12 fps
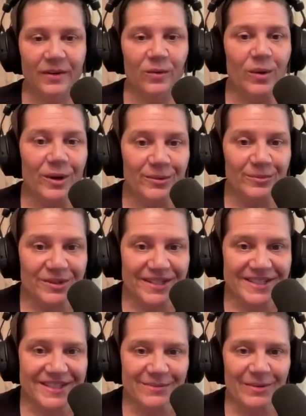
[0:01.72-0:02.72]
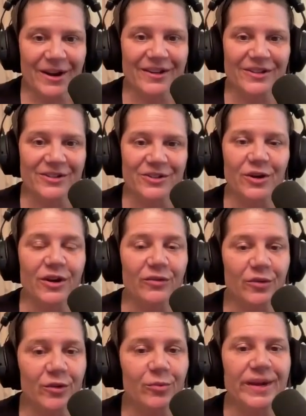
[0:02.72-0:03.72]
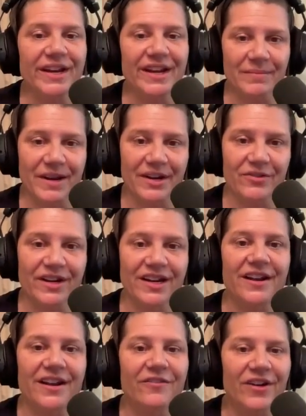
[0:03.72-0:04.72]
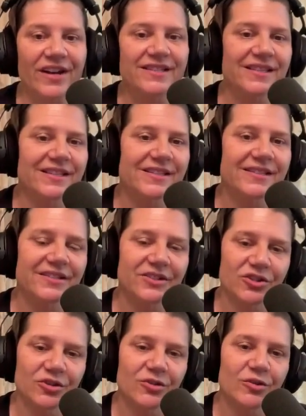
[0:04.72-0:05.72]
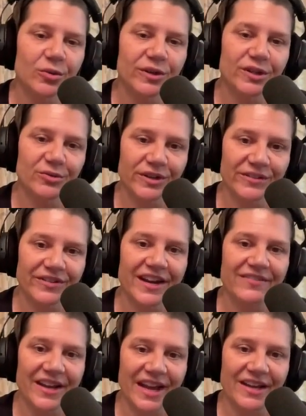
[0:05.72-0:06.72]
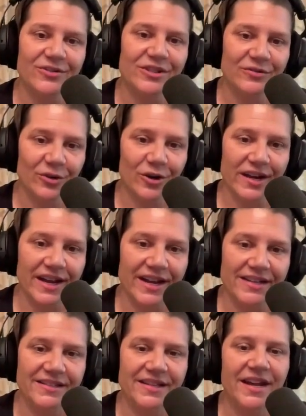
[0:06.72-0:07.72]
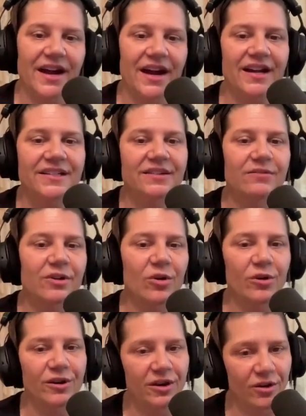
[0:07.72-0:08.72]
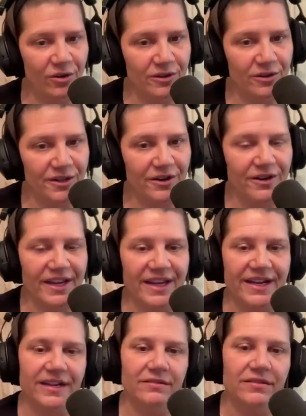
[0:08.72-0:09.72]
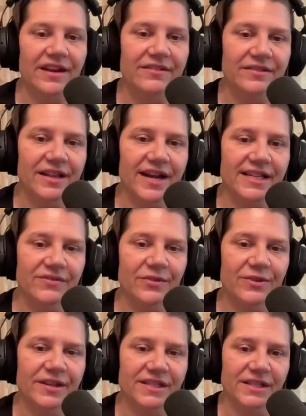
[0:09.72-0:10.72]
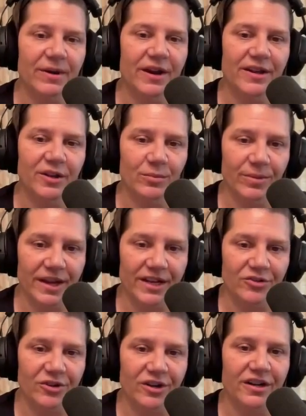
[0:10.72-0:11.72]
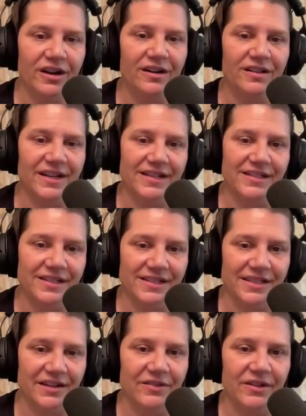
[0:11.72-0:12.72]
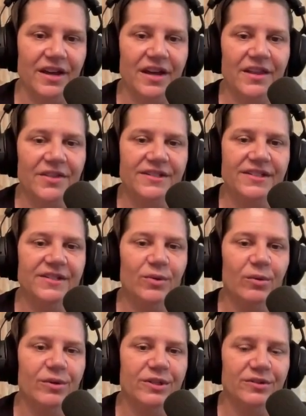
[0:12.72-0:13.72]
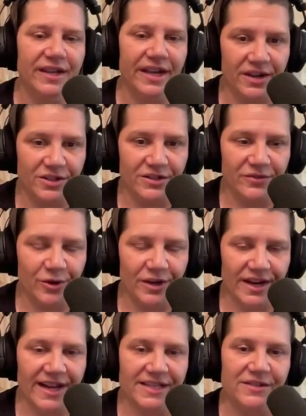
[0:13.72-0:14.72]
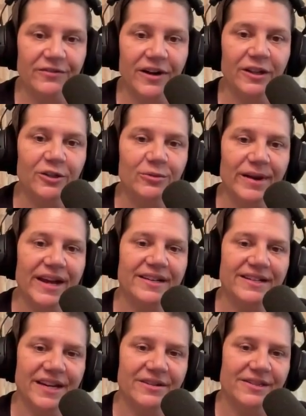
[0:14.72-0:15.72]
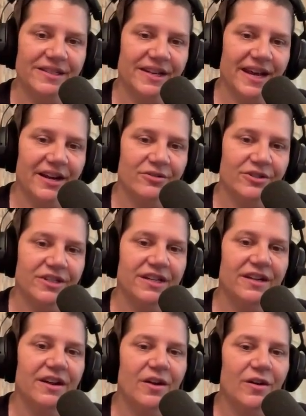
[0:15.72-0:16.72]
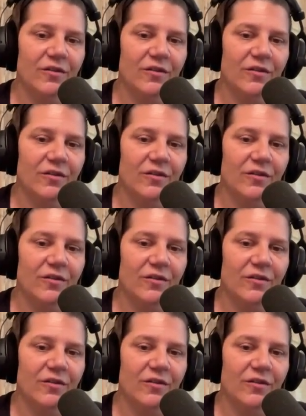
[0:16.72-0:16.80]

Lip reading: Welcome to the Inspiring You Show. If we met, I'm Henry. Friends, this is the June 2025 energy forecast. I did record it earlier in a live class for the Inspiring You Patreon all access level. This is where we do the energy forecast followed by a dowsing energy